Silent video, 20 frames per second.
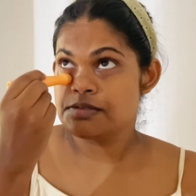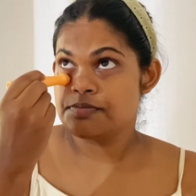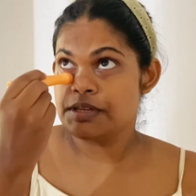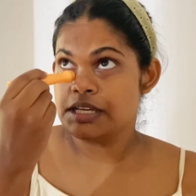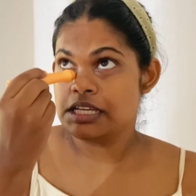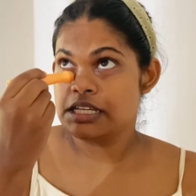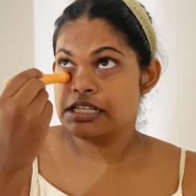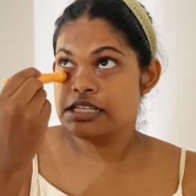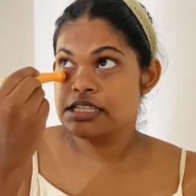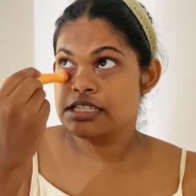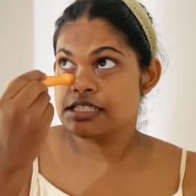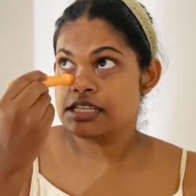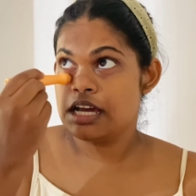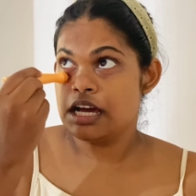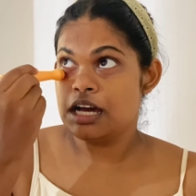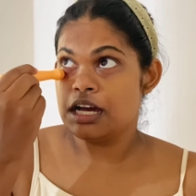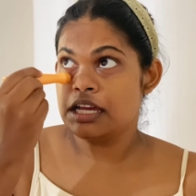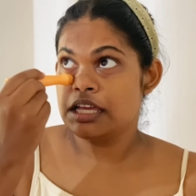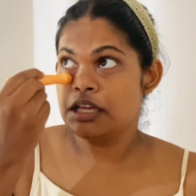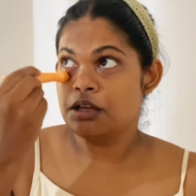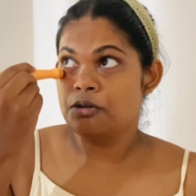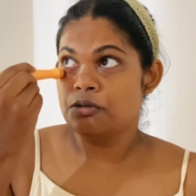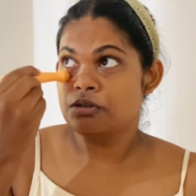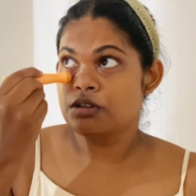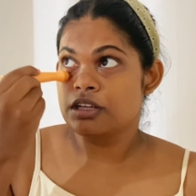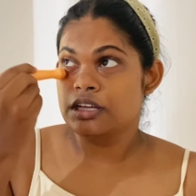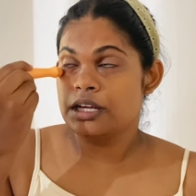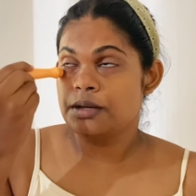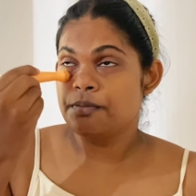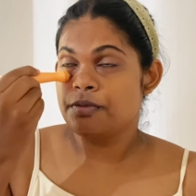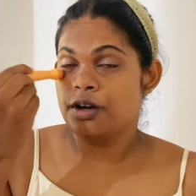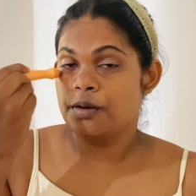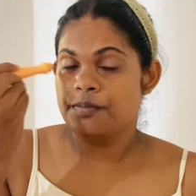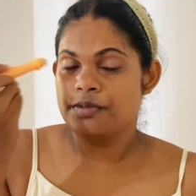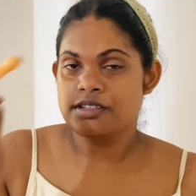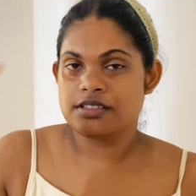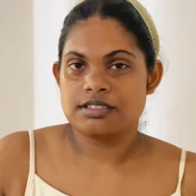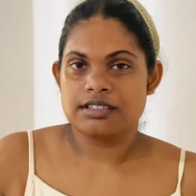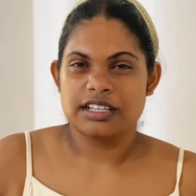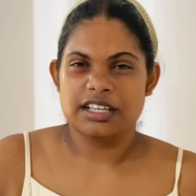because I couldn't get
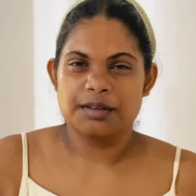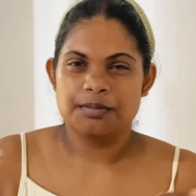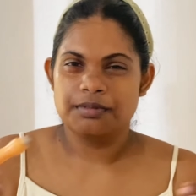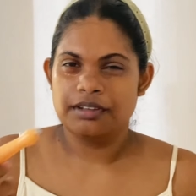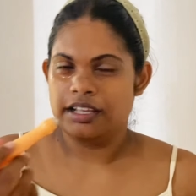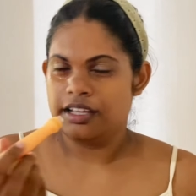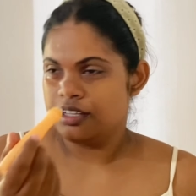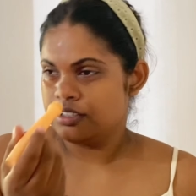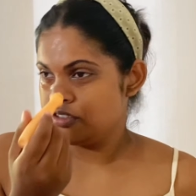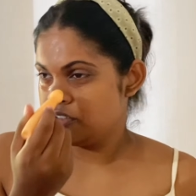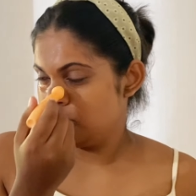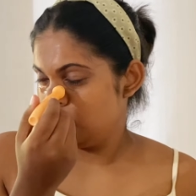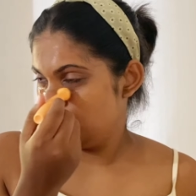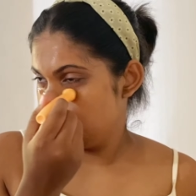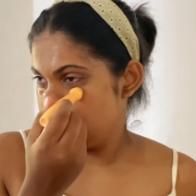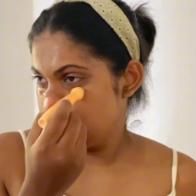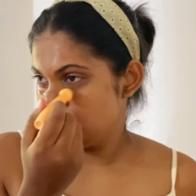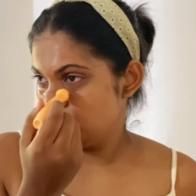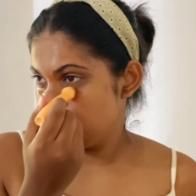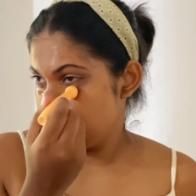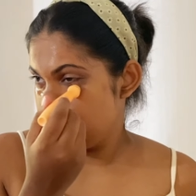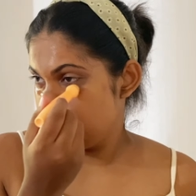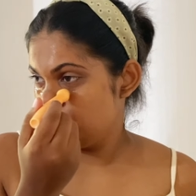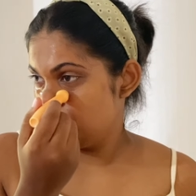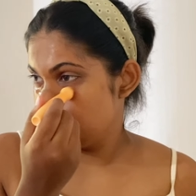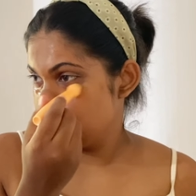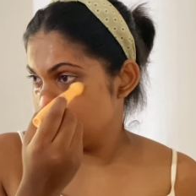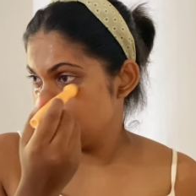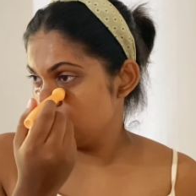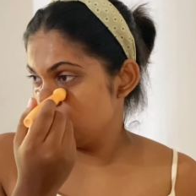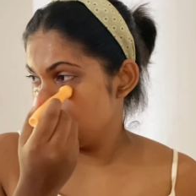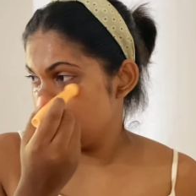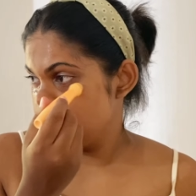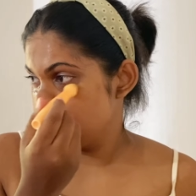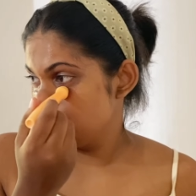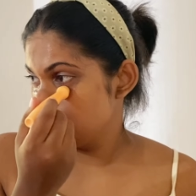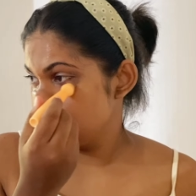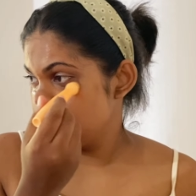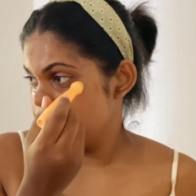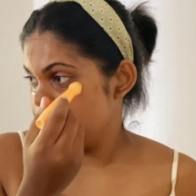proper sleep like 3 months back because I
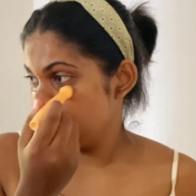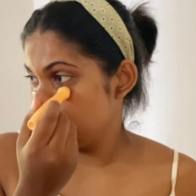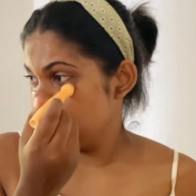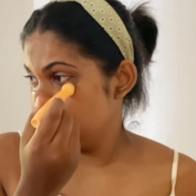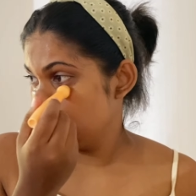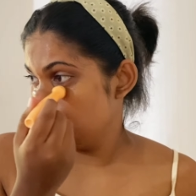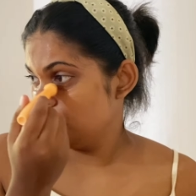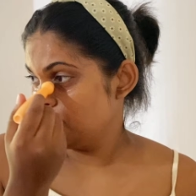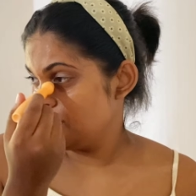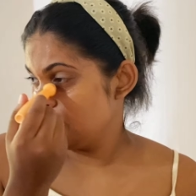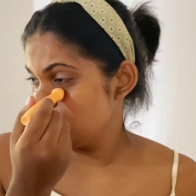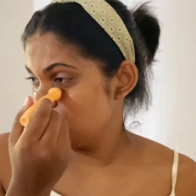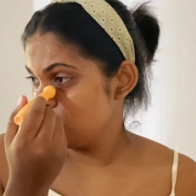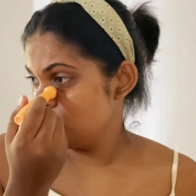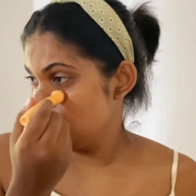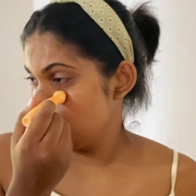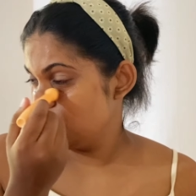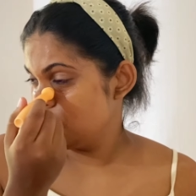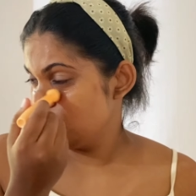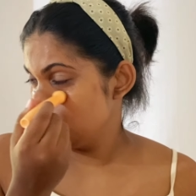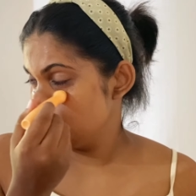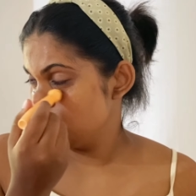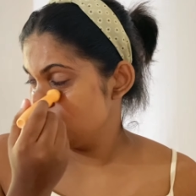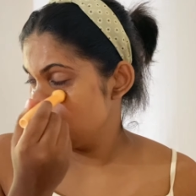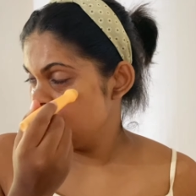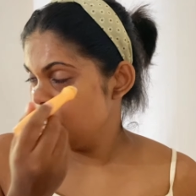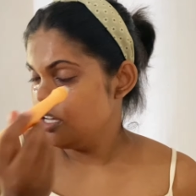was suffering from gastritis.